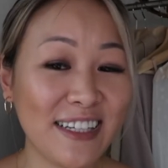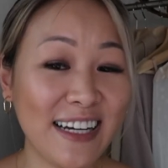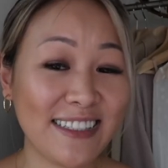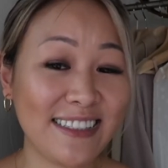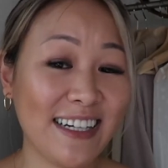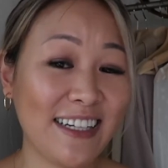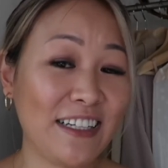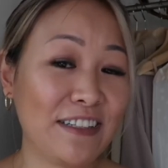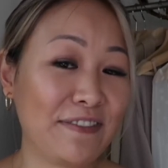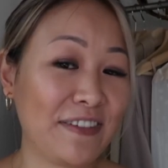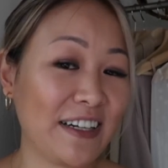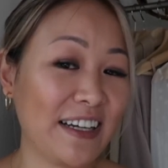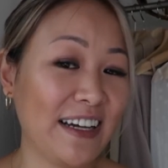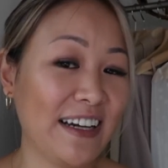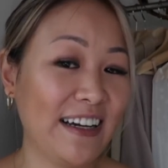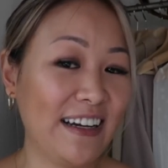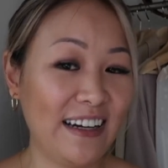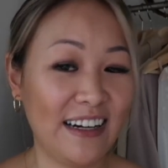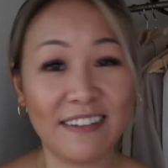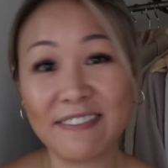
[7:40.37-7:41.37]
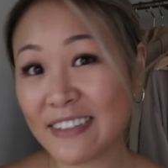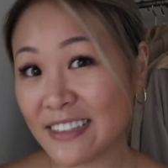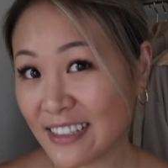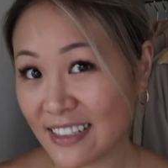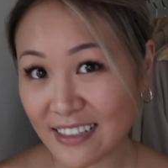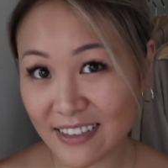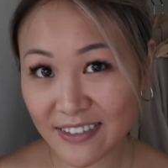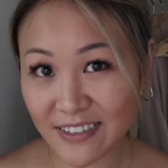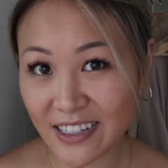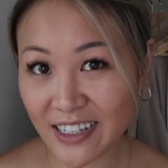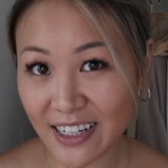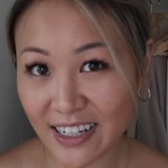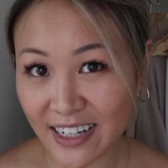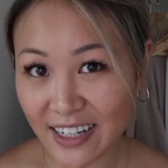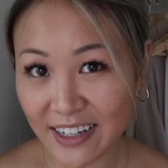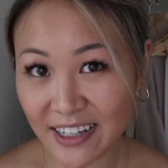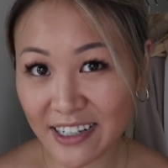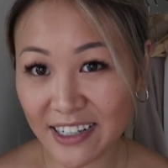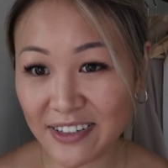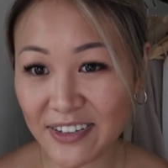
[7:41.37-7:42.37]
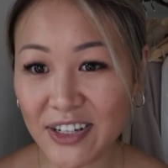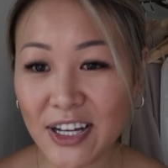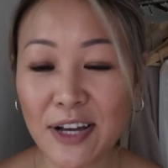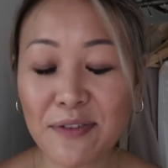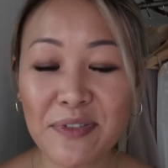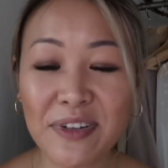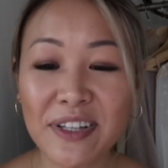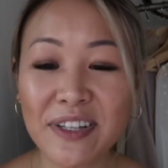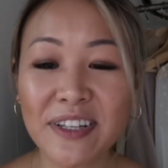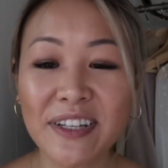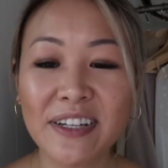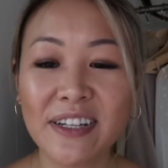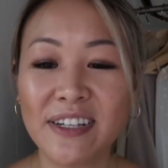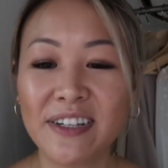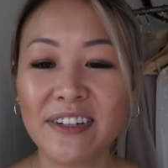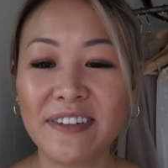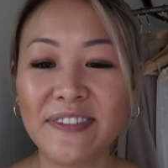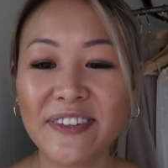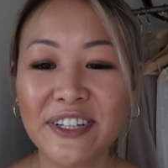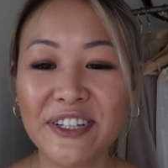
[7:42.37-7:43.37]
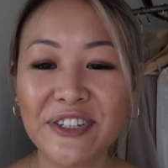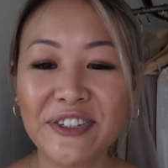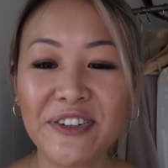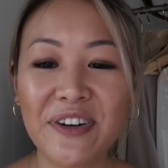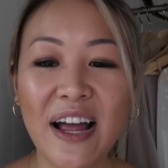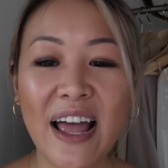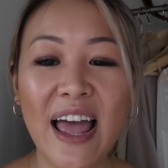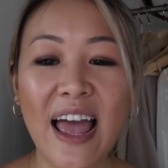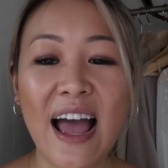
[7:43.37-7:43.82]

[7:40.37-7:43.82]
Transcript: I tend to forget everything when I am in the interview.